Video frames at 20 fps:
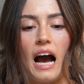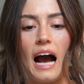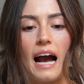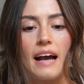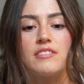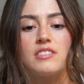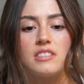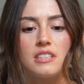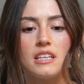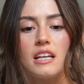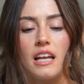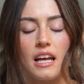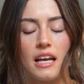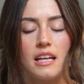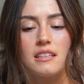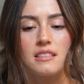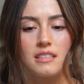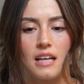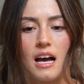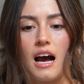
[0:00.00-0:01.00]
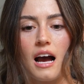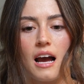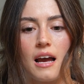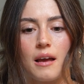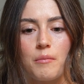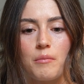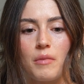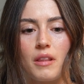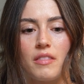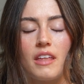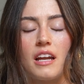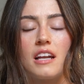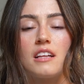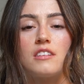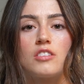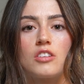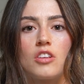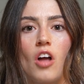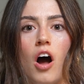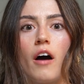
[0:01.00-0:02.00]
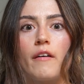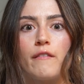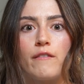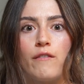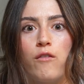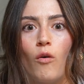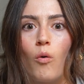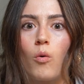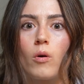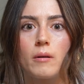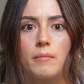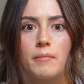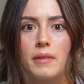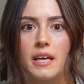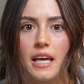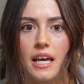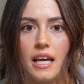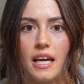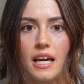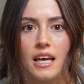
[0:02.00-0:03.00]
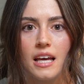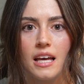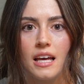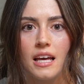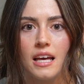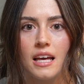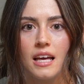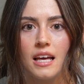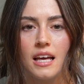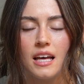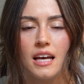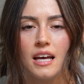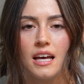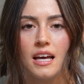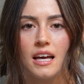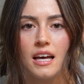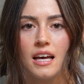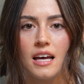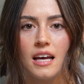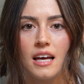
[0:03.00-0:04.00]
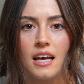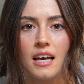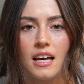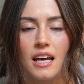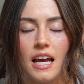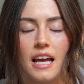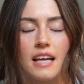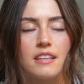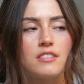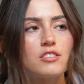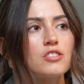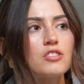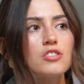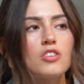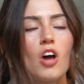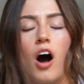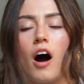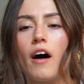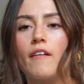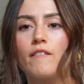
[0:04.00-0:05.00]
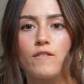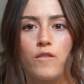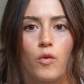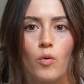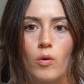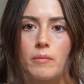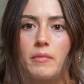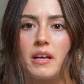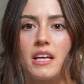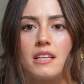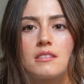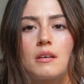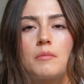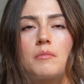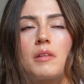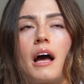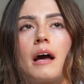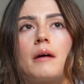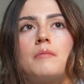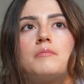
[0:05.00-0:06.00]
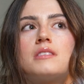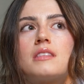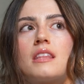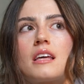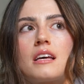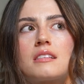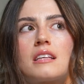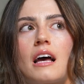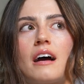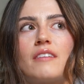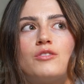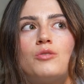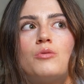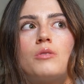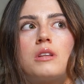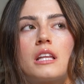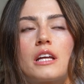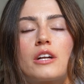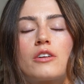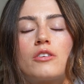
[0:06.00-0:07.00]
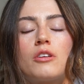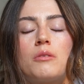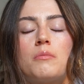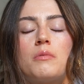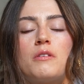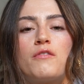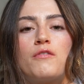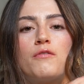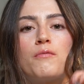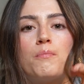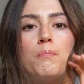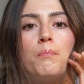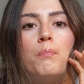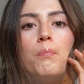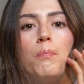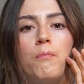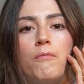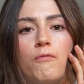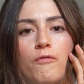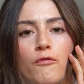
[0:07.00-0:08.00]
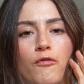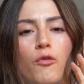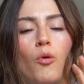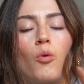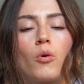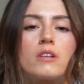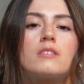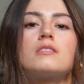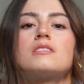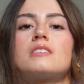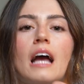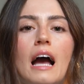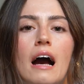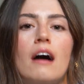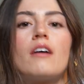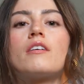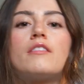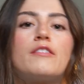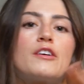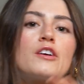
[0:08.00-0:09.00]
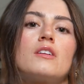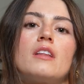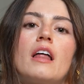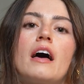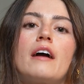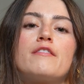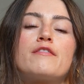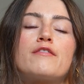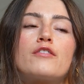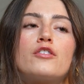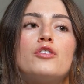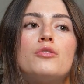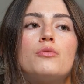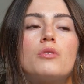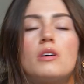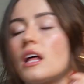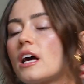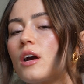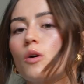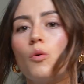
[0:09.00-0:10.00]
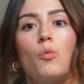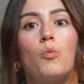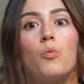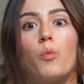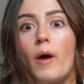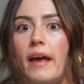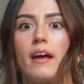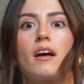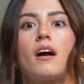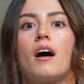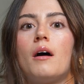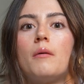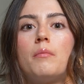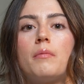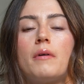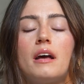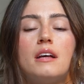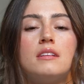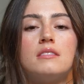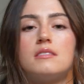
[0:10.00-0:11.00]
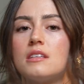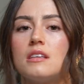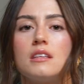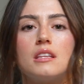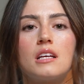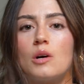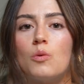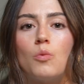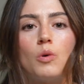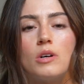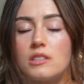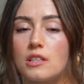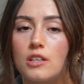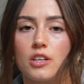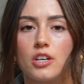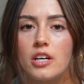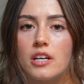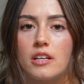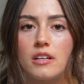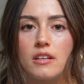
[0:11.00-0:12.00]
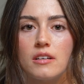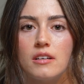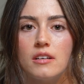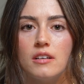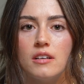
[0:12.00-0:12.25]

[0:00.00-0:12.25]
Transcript: I've seen in time that it's not for me. It's not for me. And sometimes things have to literally be forced out of your life for you to like wake up and see that it wasn't good.